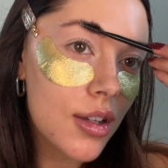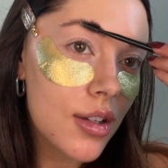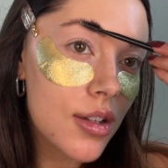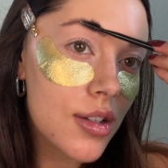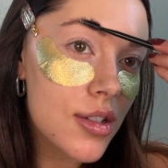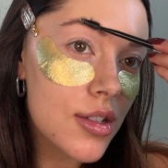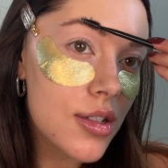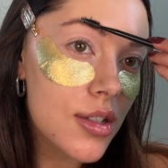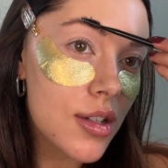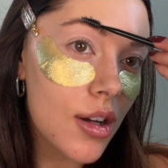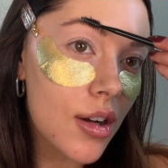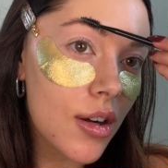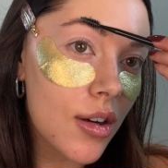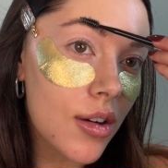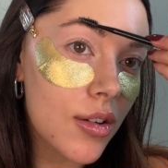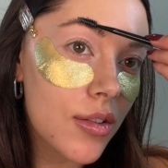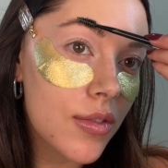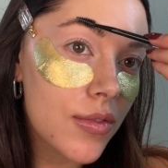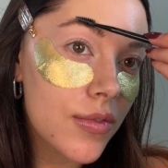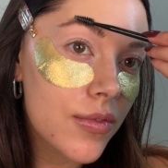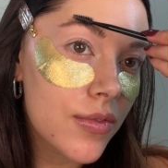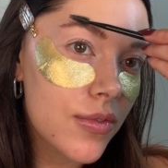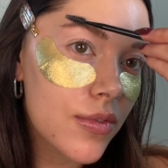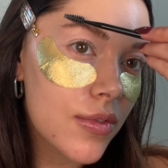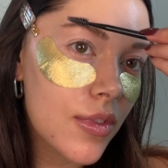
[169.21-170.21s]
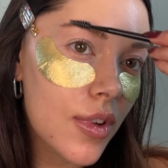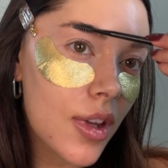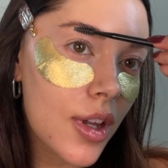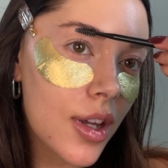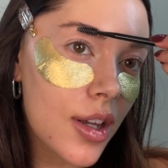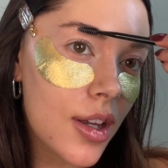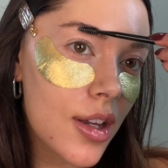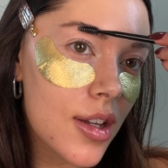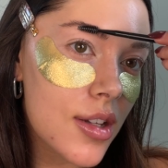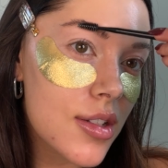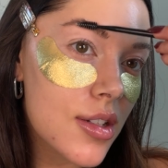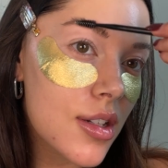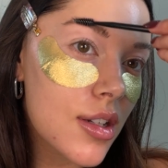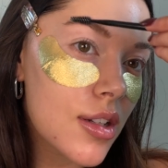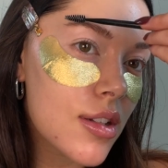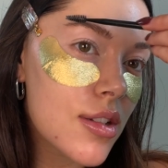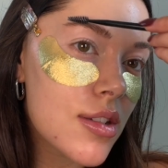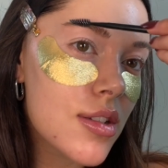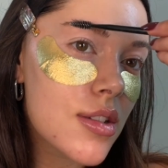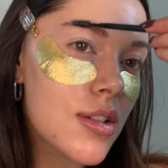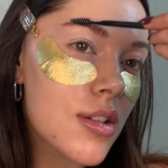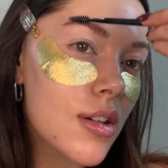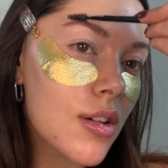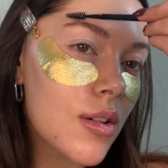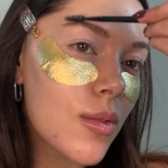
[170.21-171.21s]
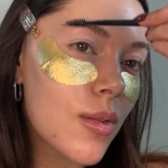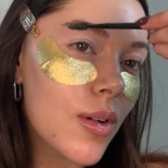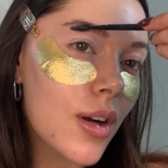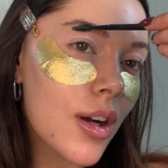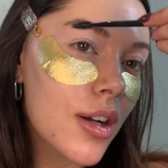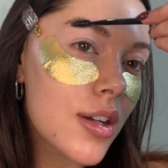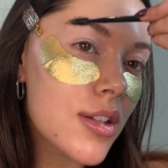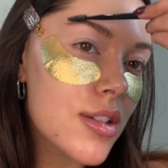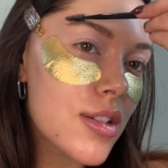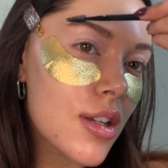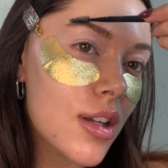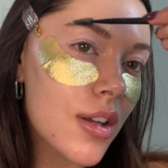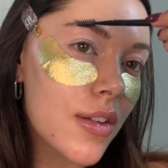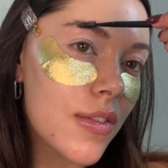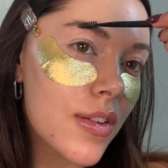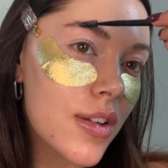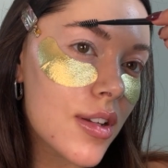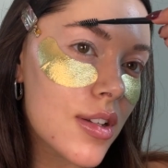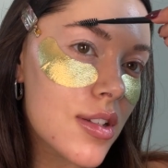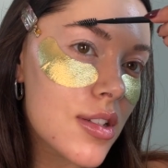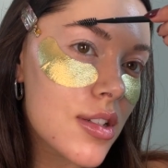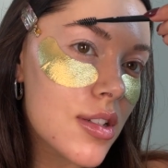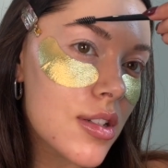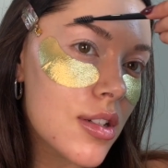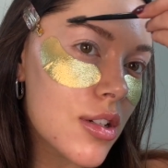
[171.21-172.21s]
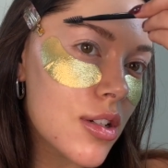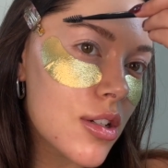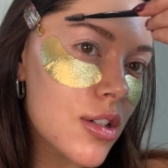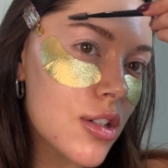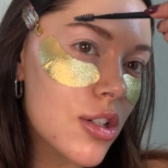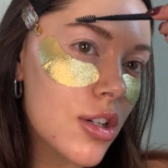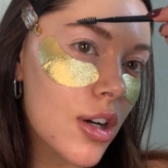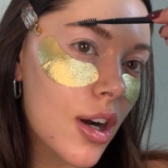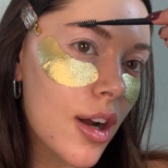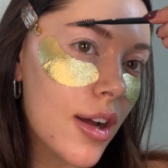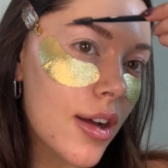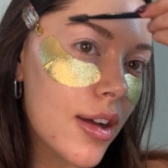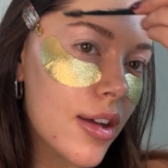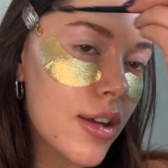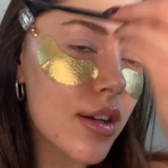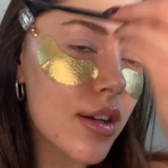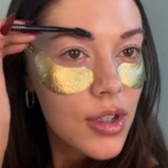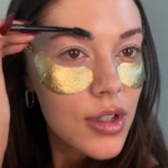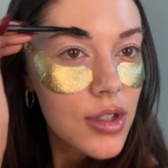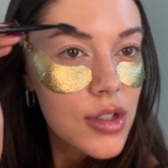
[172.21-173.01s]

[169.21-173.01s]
So I guess it still works if it's dried.